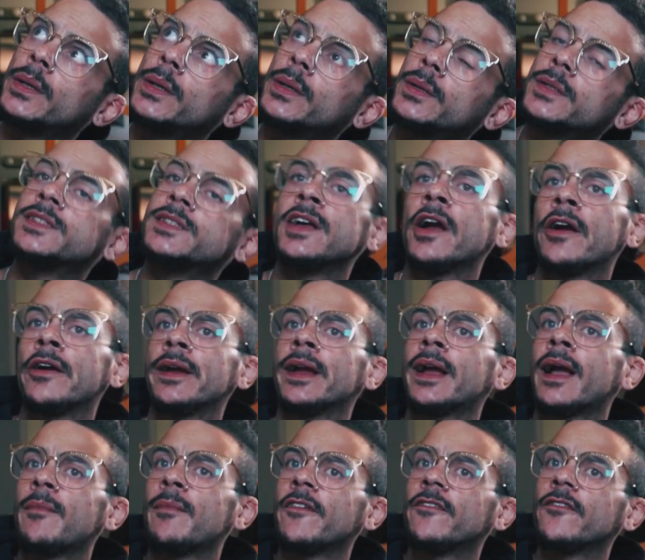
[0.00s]
Sorry, I
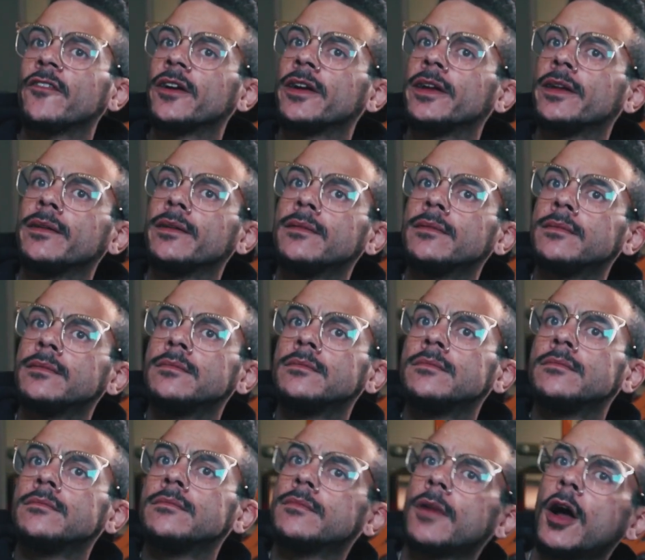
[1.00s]
got my friend
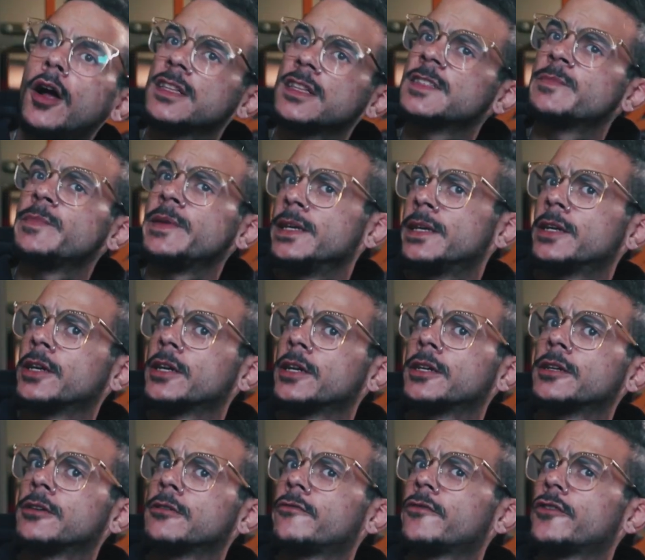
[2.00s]
on
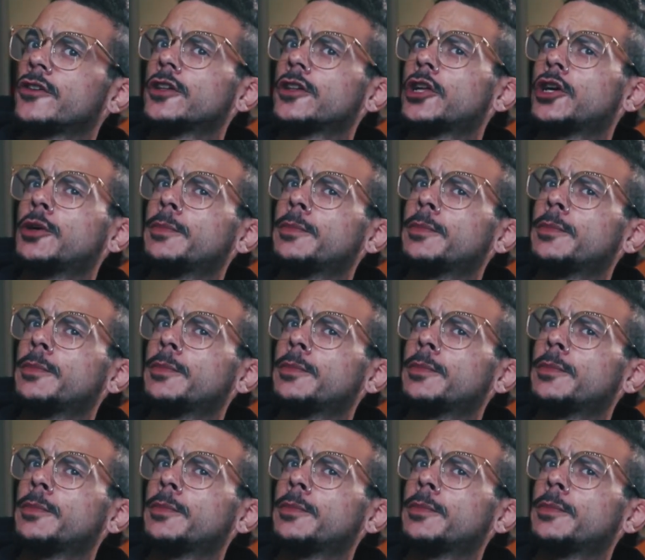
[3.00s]
speaker for a little